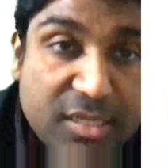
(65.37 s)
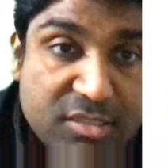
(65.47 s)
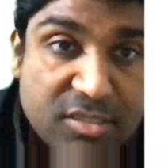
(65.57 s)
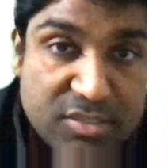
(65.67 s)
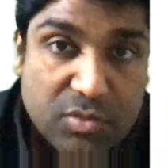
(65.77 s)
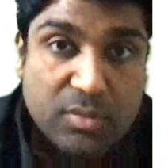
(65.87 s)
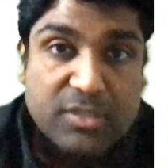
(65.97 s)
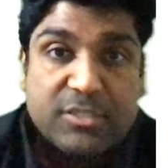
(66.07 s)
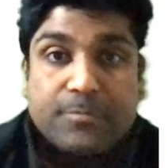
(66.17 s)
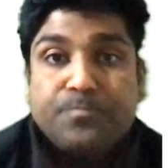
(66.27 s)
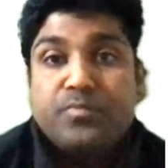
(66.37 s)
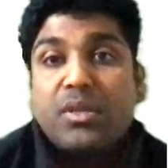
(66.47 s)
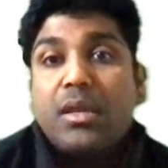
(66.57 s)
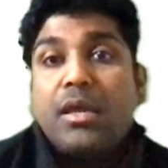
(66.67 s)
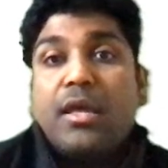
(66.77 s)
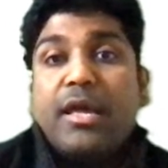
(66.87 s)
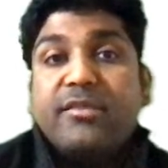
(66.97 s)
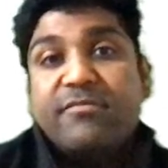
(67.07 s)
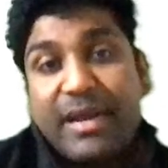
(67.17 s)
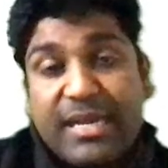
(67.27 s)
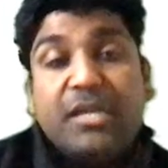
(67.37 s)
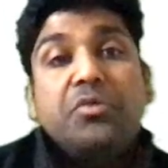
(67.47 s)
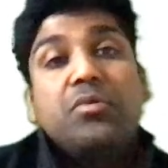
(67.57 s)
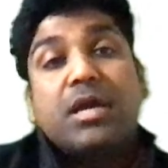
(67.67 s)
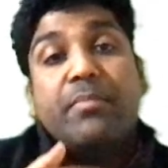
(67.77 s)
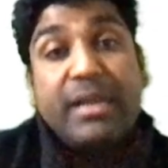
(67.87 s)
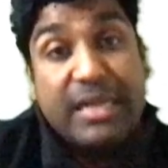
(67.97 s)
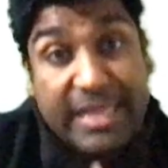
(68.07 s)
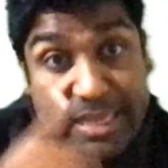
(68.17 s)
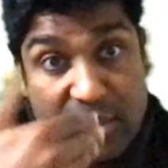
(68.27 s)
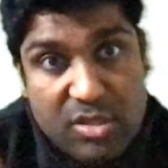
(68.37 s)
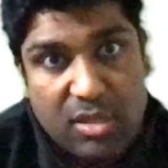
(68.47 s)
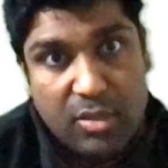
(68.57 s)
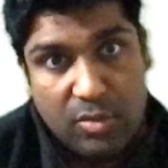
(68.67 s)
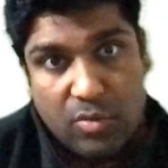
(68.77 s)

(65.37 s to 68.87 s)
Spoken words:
is students. And the faculty who come and teach